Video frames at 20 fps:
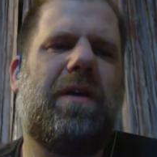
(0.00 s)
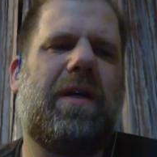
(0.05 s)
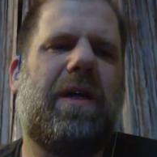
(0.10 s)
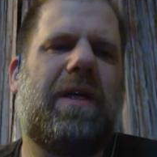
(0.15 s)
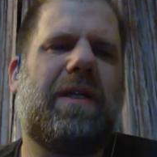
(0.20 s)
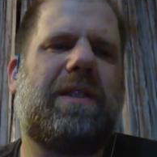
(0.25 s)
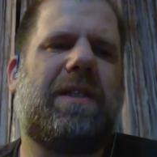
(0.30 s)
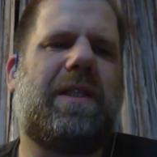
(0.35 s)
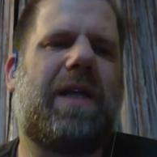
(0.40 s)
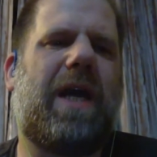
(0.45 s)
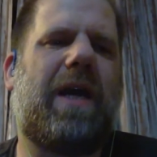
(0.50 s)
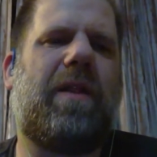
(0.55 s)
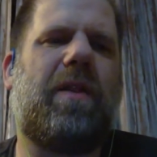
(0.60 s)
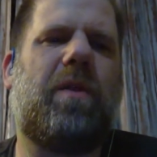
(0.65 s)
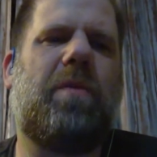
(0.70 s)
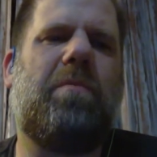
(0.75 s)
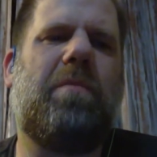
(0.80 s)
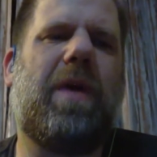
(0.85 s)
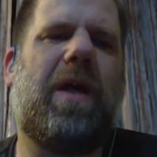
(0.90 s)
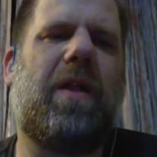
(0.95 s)
a
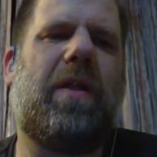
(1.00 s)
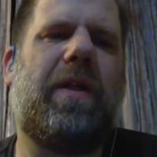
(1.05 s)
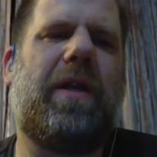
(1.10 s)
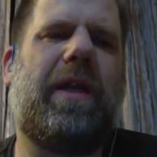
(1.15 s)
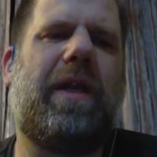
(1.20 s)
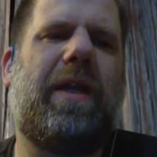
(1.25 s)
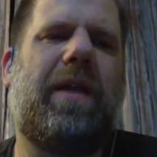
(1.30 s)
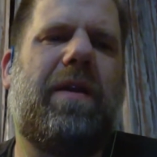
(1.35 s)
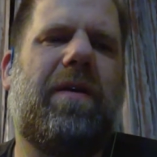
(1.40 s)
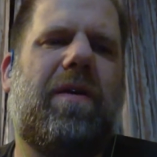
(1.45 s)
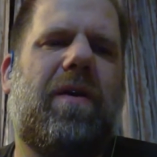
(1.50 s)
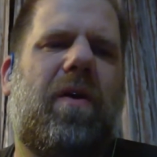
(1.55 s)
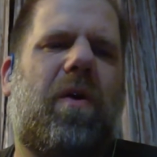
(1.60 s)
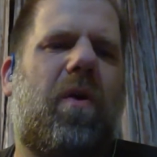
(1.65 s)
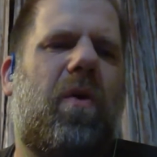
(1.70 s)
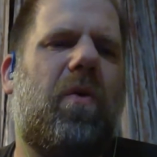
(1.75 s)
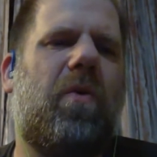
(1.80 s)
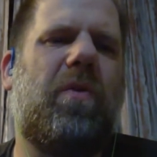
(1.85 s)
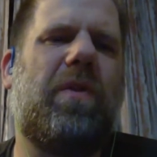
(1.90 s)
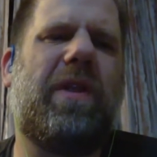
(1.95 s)
silent melody
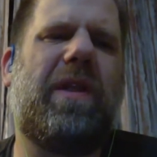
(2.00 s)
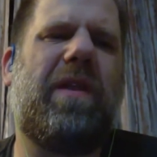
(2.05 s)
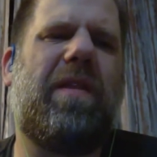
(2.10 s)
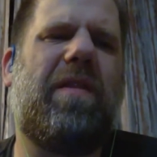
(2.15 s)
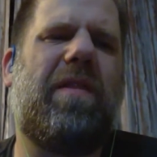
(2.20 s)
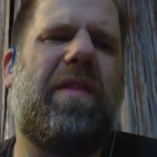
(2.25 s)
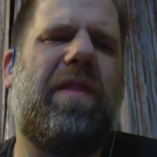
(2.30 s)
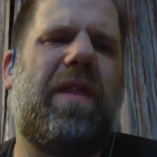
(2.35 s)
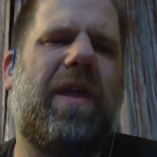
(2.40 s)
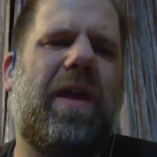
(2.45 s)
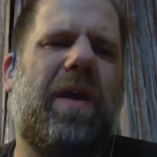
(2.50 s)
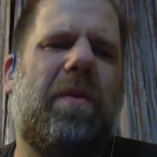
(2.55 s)
only they